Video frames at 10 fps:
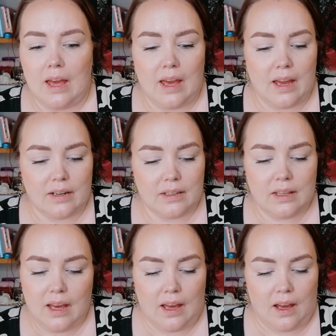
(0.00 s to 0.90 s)
and
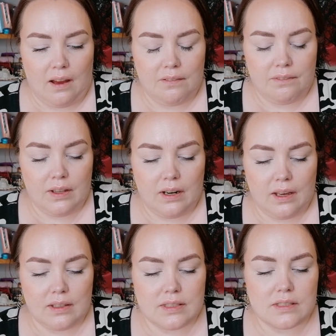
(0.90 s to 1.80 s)
yeah, I feel
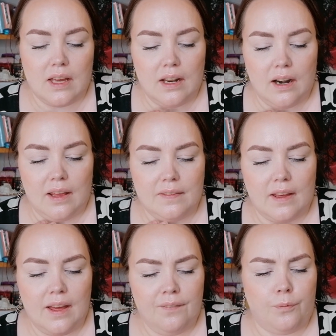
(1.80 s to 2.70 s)
like it's, and the
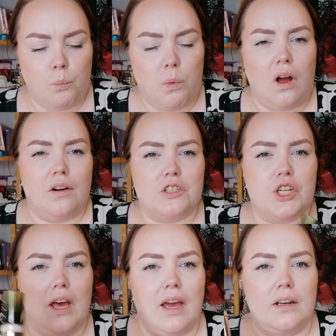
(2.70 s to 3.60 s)
F1
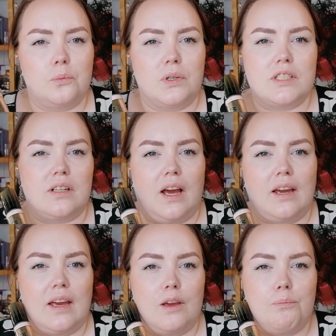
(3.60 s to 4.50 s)
shade was
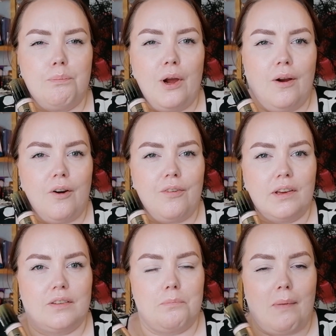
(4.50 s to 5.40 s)
like a
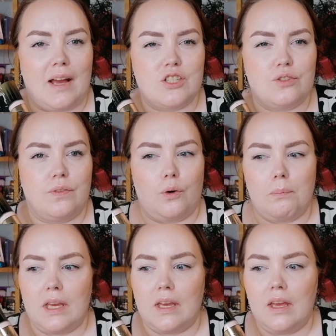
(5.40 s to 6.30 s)
perfect match for
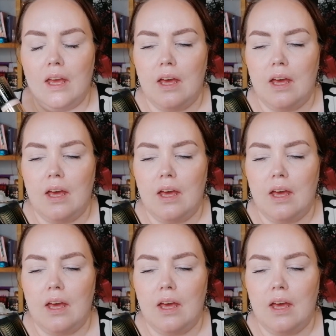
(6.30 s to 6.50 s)
me.